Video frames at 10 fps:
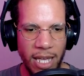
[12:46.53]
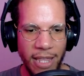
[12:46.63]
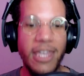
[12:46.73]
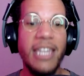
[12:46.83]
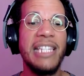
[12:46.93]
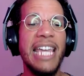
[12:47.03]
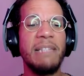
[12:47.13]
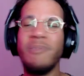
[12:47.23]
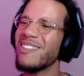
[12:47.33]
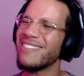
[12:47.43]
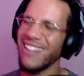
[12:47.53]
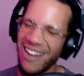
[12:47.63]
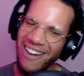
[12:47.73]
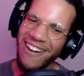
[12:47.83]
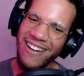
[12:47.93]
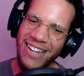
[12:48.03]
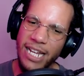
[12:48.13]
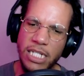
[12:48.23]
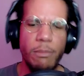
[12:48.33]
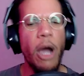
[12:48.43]
This is bizarre.
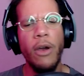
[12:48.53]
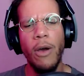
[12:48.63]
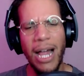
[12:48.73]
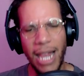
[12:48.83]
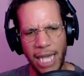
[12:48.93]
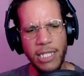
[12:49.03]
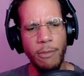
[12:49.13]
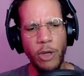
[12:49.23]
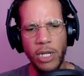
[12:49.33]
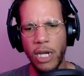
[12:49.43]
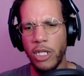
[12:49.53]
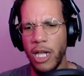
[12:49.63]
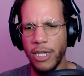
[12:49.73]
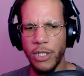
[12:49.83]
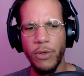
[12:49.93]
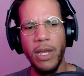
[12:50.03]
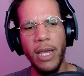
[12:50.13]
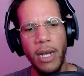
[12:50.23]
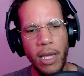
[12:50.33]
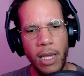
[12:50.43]
Tomorrow, I'll ask someone to unclog the
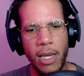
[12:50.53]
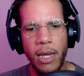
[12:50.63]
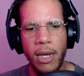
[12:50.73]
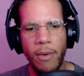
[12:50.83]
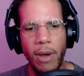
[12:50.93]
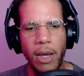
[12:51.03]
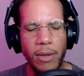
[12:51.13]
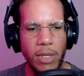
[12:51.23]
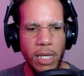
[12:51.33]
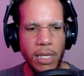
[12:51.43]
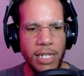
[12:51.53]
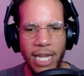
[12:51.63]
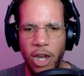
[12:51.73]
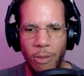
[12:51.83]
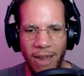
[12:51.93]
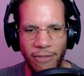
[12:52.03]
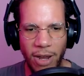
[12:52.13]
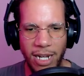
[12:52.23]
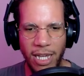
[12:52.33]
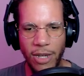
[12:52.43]
toilet. Uh, take care, my
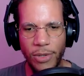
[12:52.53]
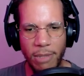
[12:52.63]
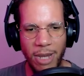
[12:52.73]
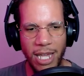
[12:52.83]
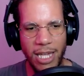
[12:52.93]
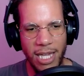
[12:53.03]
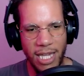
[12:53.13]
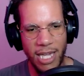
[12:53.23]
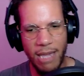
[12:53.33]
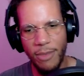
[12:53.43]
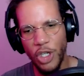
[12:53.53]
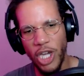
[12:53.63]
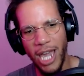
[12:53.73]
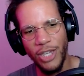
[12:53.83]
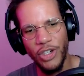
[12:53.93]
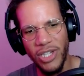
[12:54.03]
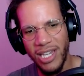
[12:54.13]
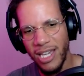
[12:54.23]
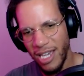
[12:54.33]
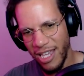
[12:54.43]
friend. Here's the money. Keep the change.
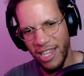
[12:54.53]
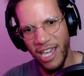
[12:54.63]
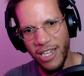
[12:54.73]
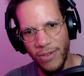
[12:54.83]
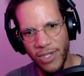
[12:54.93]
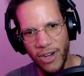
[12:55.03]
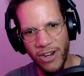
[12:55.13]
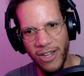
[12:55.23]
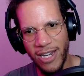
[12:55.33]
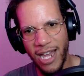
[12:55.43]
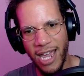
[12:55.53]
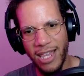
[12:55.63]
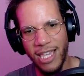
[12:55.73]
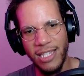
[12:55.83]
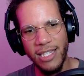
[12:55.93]
Thank you, sir. Good night. This